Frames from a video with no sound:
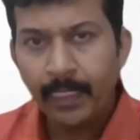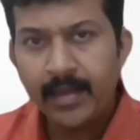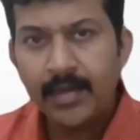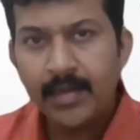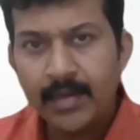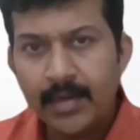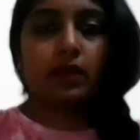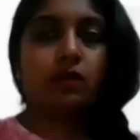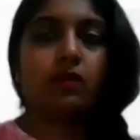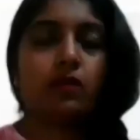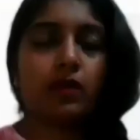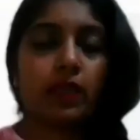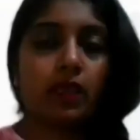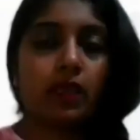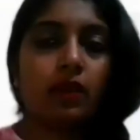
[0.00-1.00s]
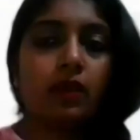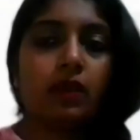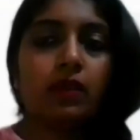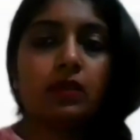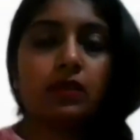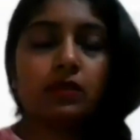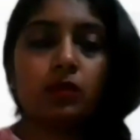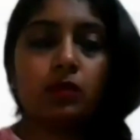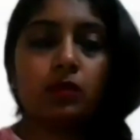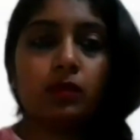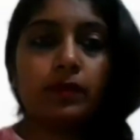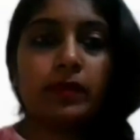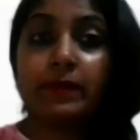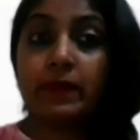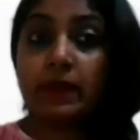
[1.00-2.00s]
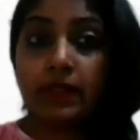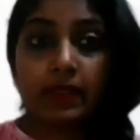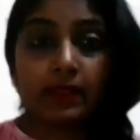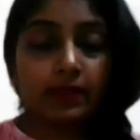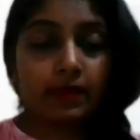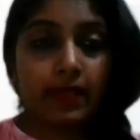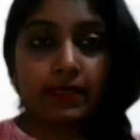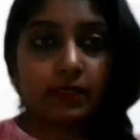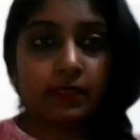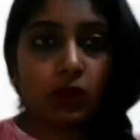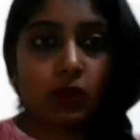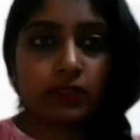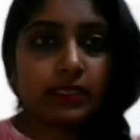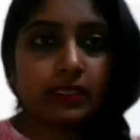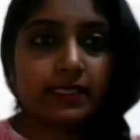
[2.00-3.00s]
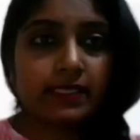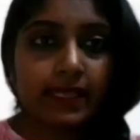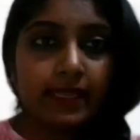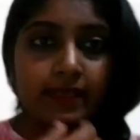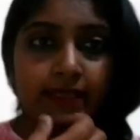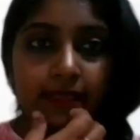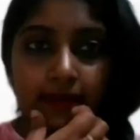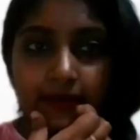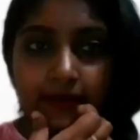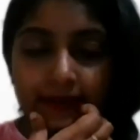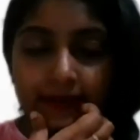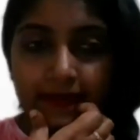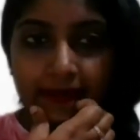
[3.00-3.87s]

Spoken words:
Okay. Okay. So people, that, as doctor said, there are